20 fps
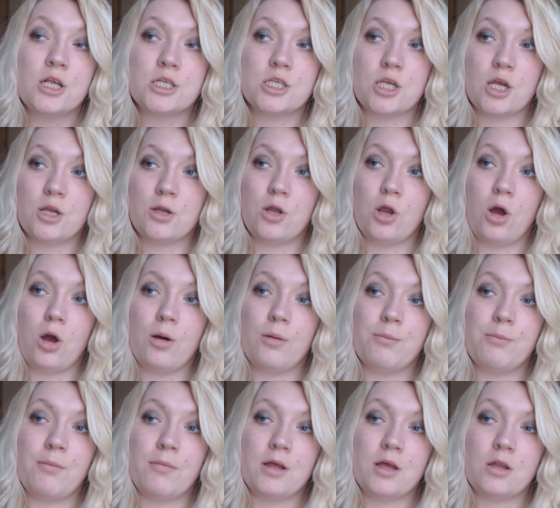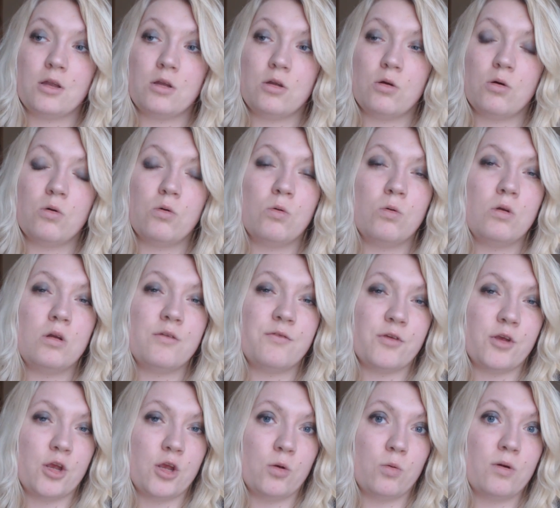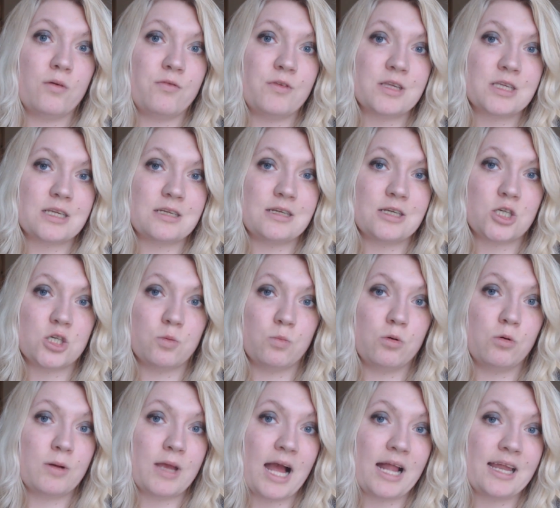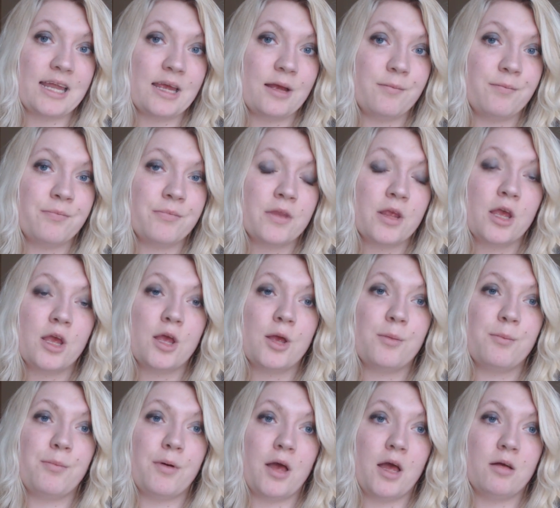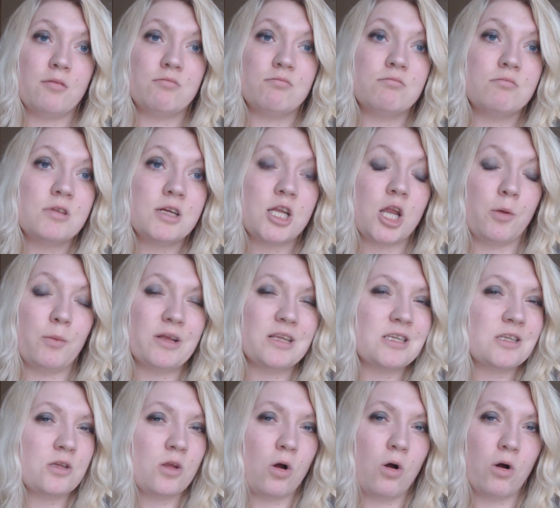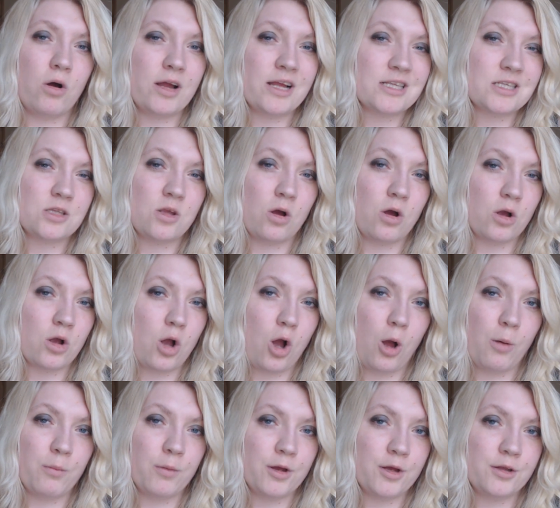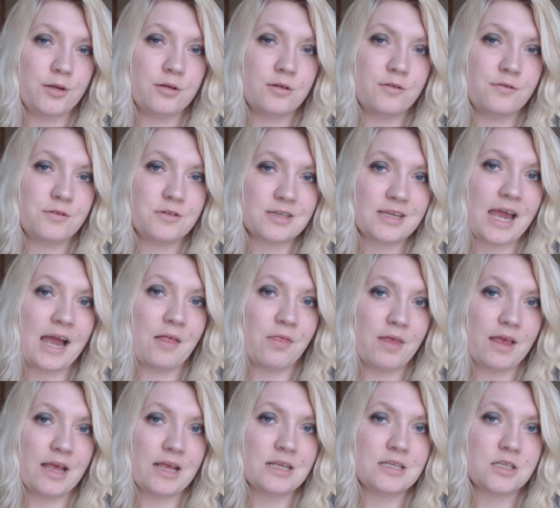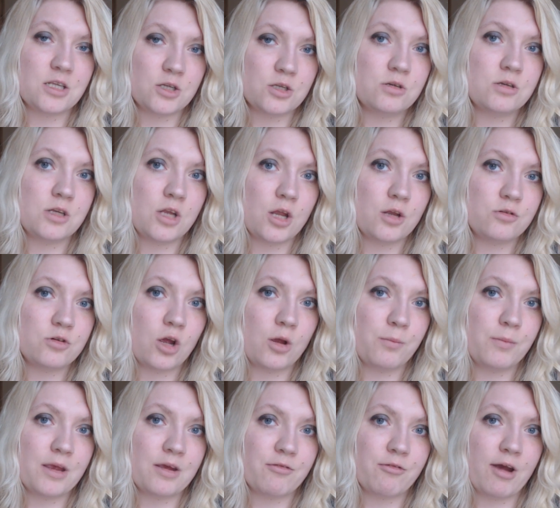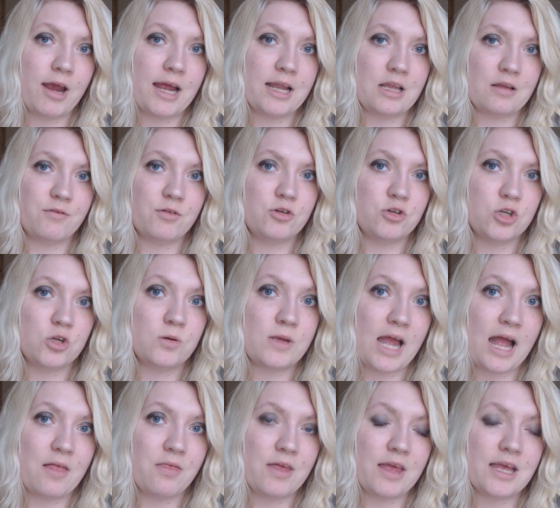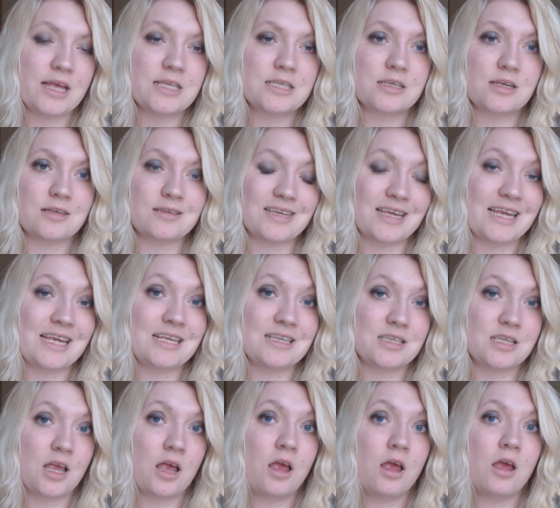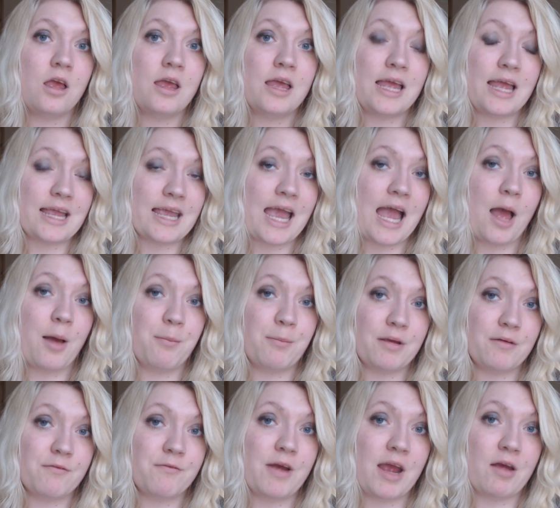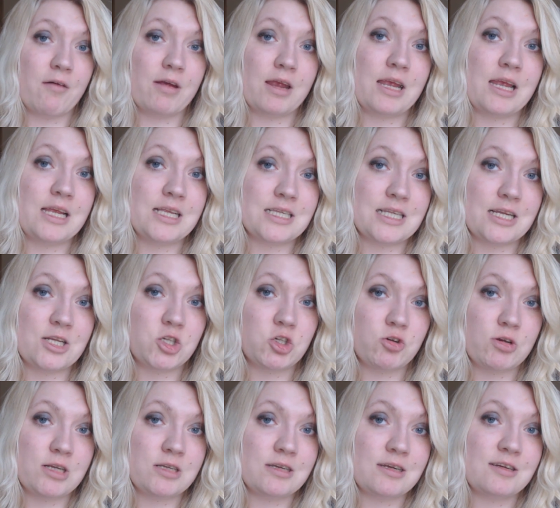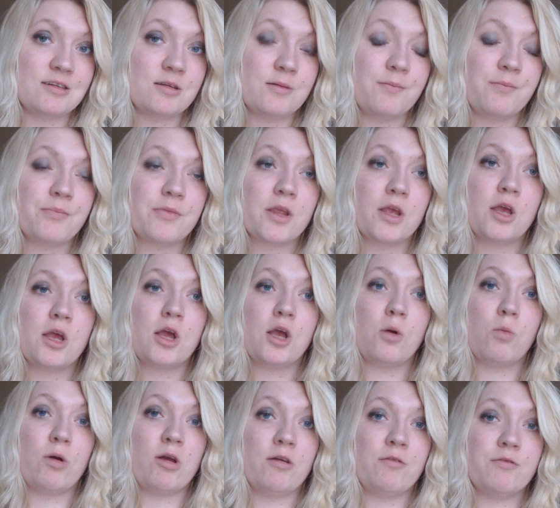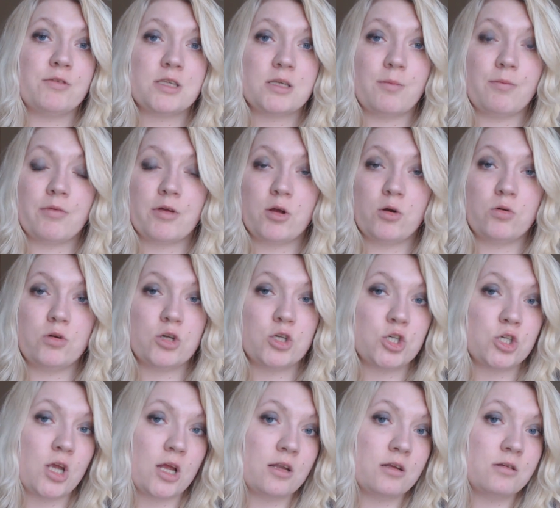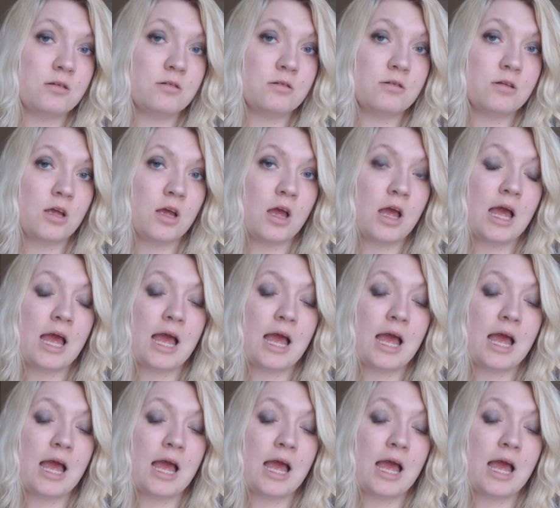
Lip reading: So not all of you with this condition will get it, but it's not uncommon to get this. So don't be afraid if you do get this, because it can be very easily treated with something called a shunt,